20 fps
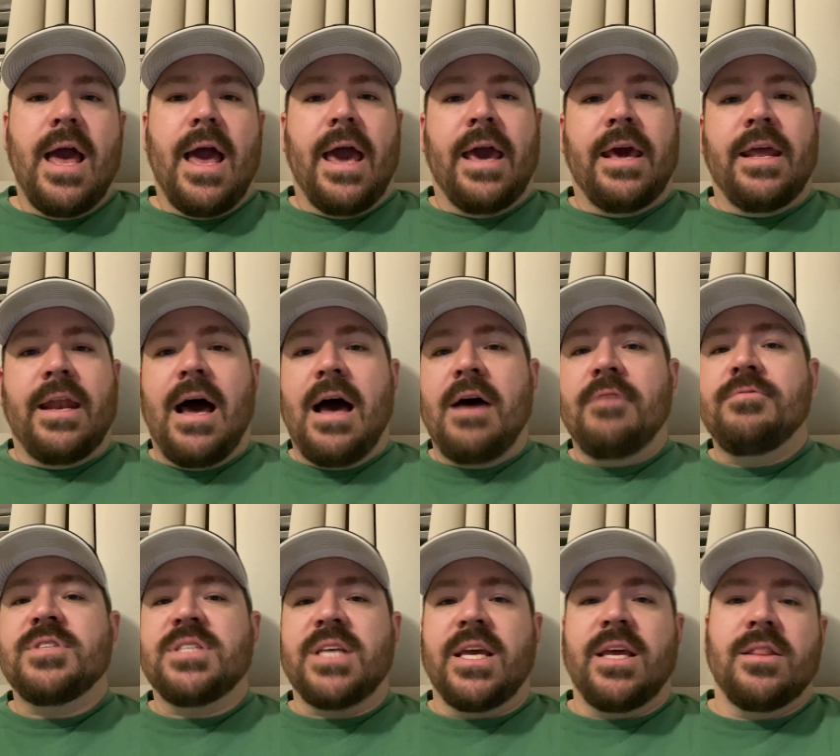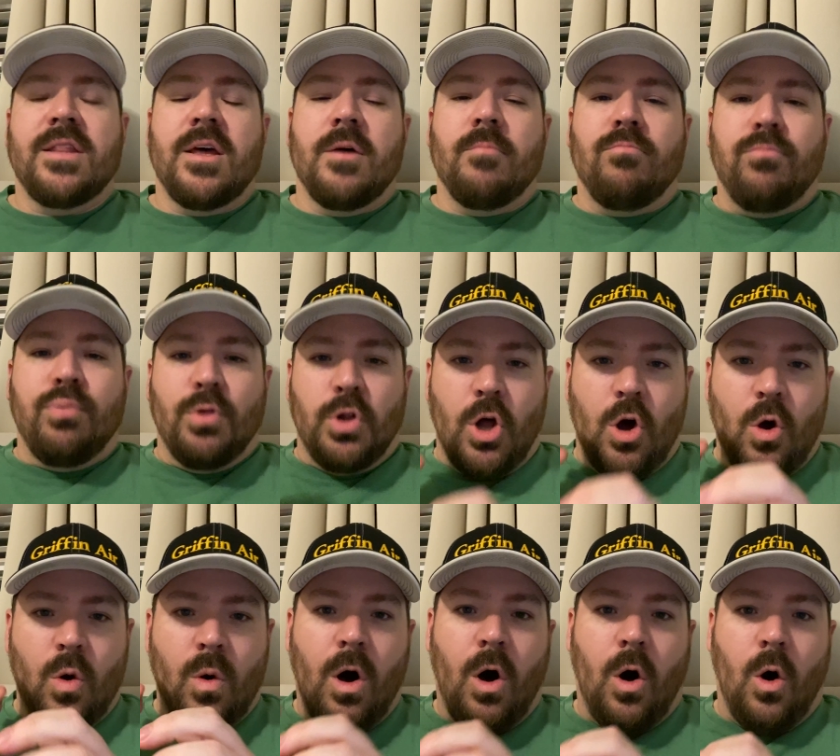And I've seen them
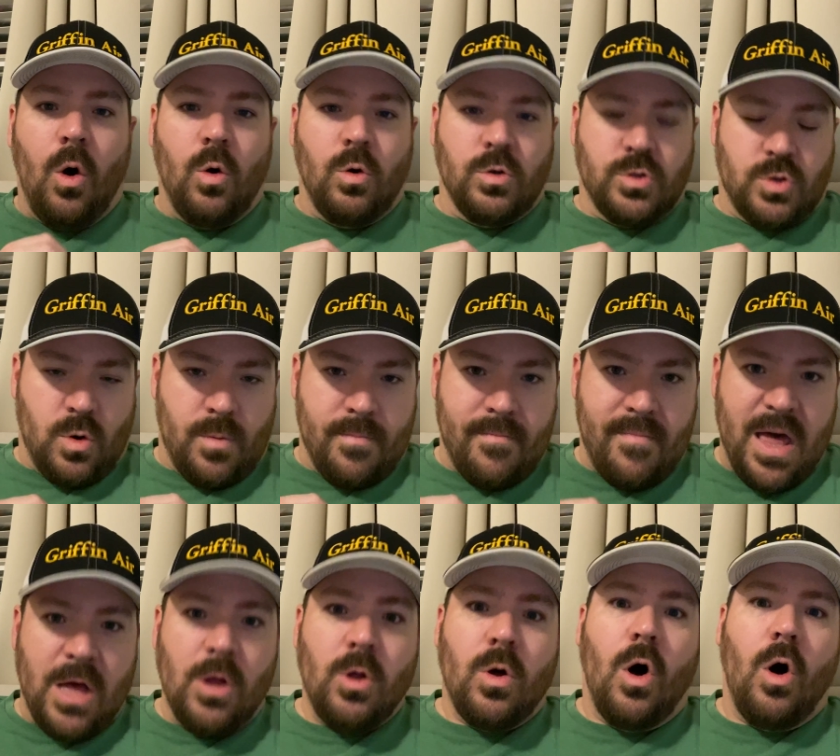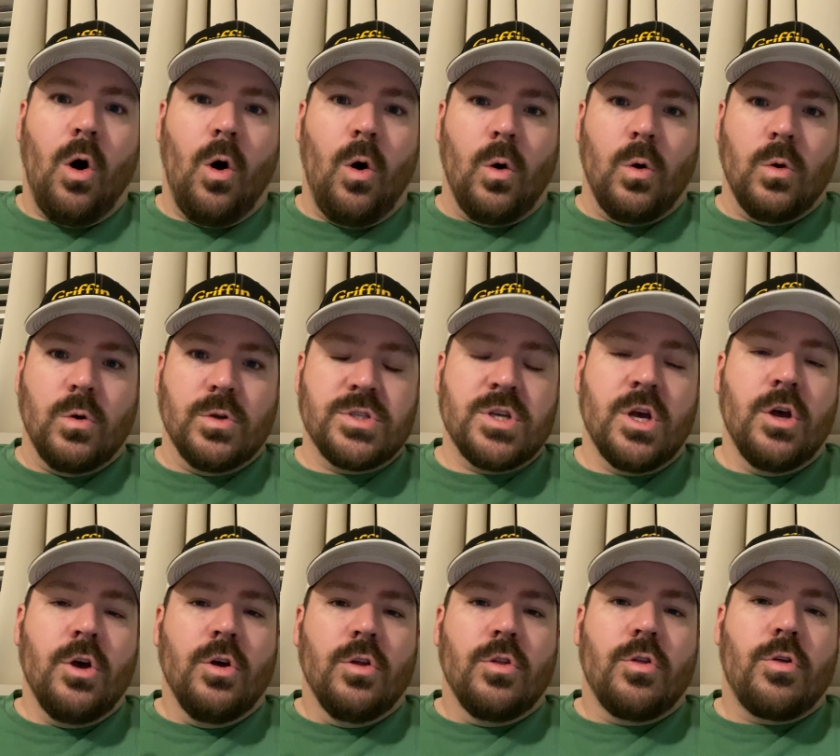blow holes or melt holes
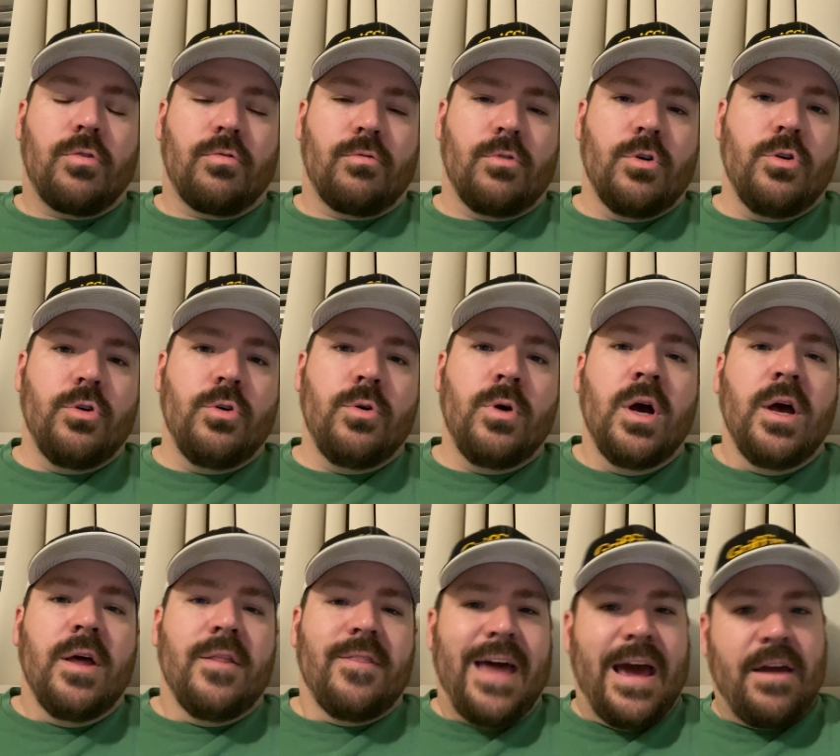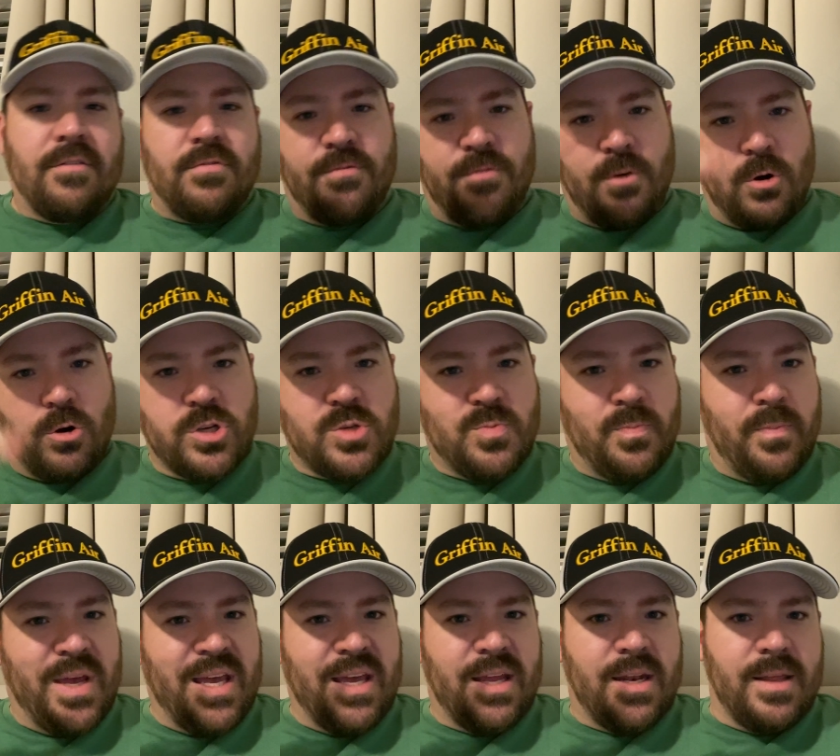through that first
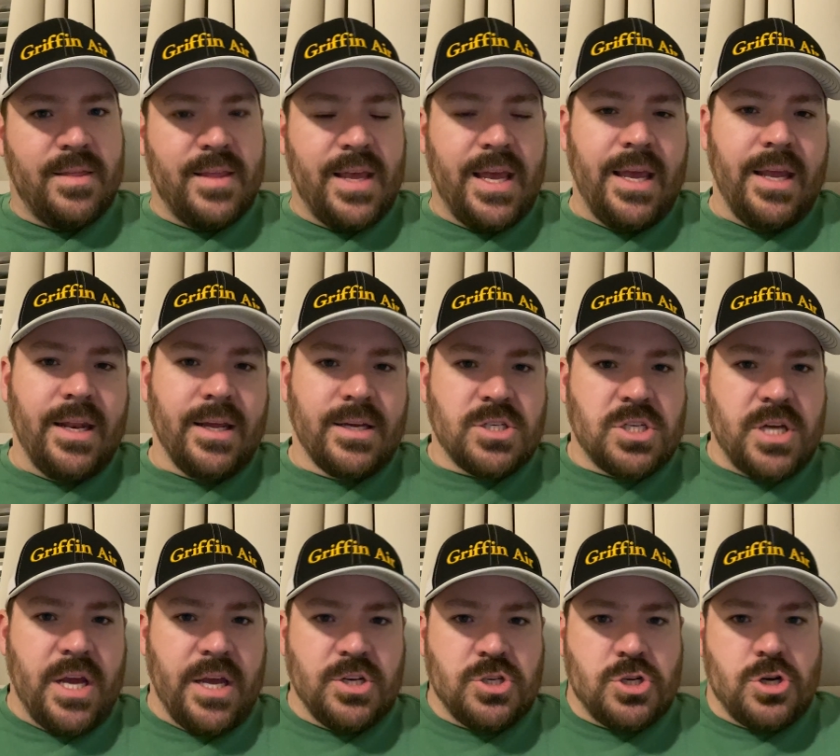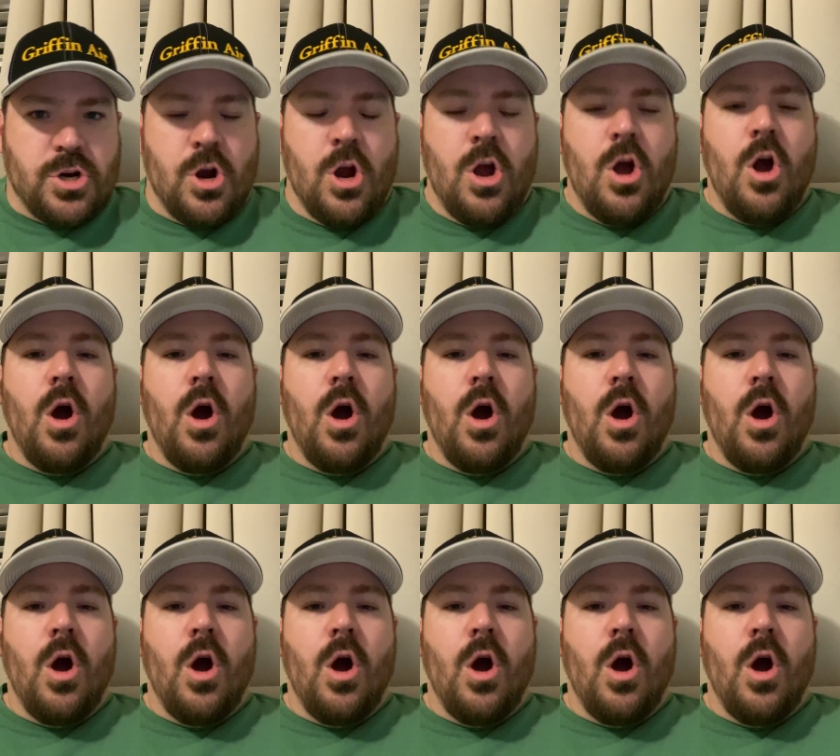bend in the heat exchanger.